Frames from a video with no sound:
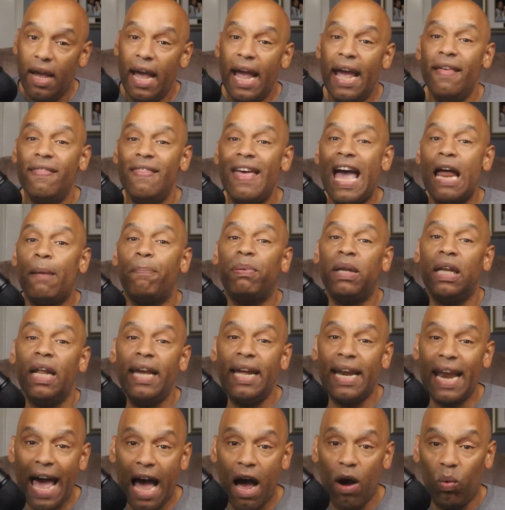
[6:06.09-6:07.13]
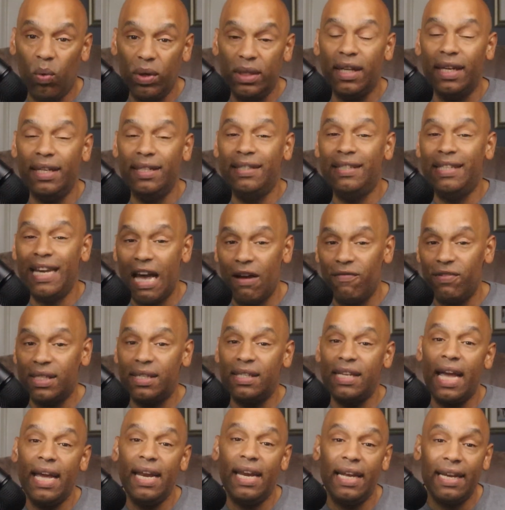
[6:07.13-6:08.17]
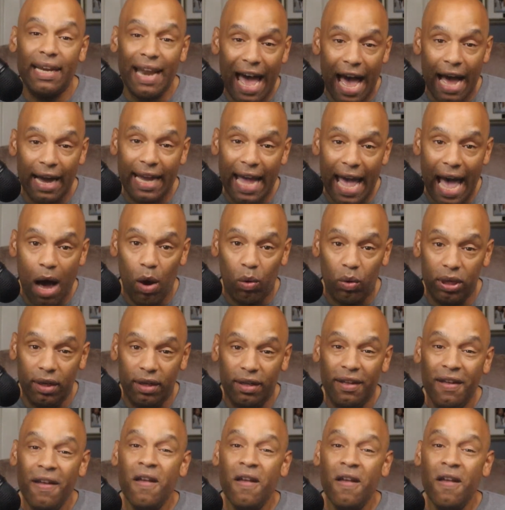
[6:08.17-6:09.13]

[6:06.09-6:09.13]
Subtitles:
And that played out with a devastating knockout